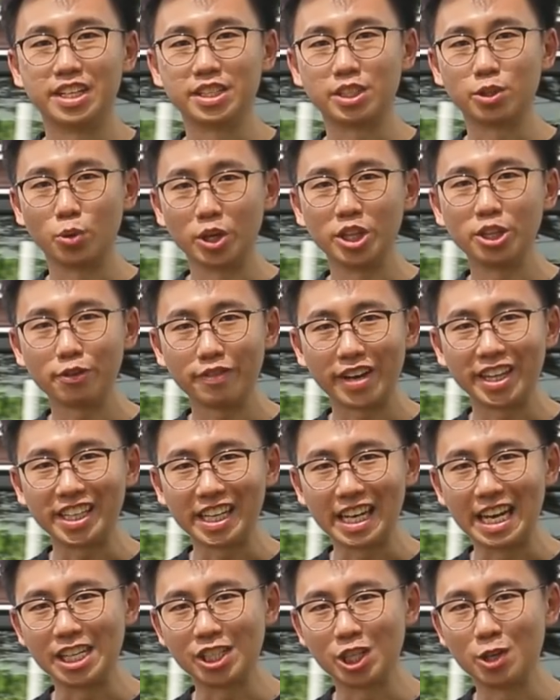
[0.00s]
There's a window
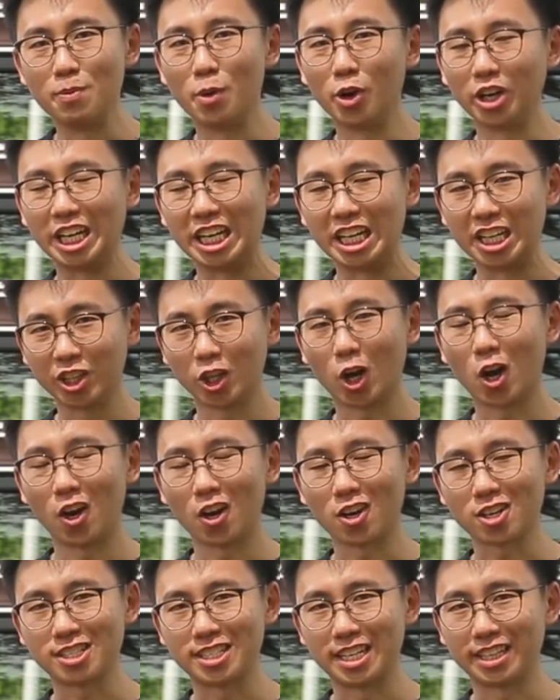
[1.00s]
ventilation mode in the door
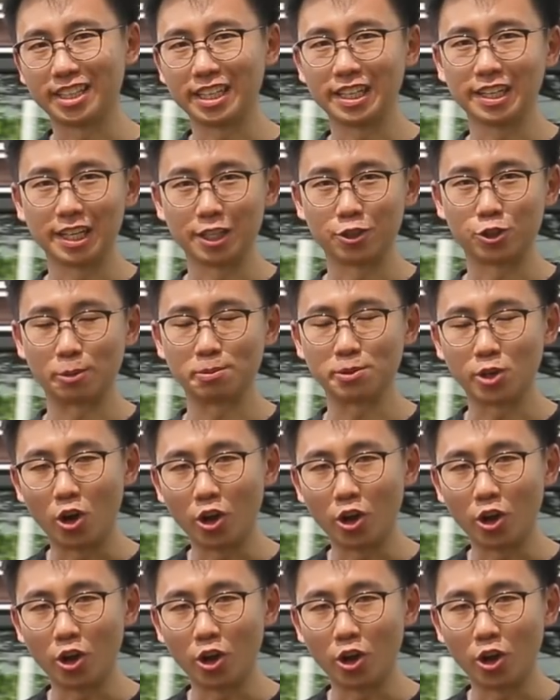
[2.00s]
lock setting that drops